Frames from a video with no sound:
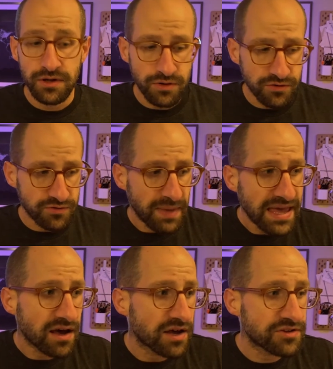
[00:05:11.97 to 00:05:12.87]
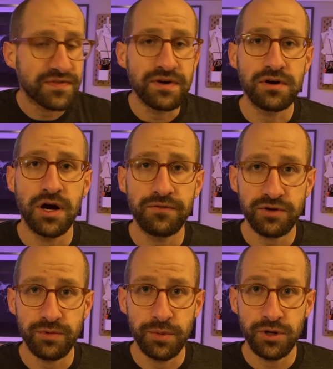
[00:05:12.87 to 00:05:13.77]
Those make us feel
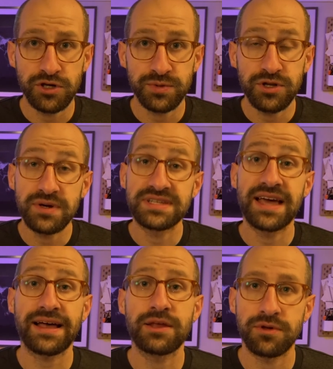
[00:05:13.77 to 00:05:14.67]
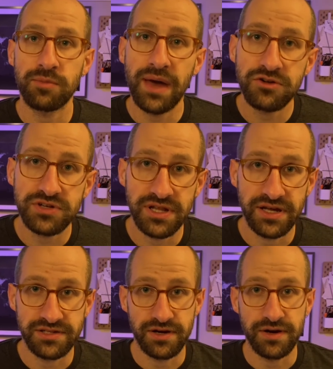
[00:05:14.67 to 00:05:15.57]
comfortable because we know exactly where the boundary
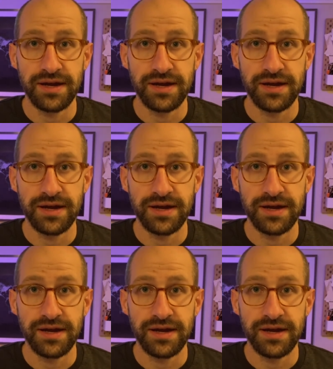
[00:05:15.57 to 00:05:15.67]
lines are.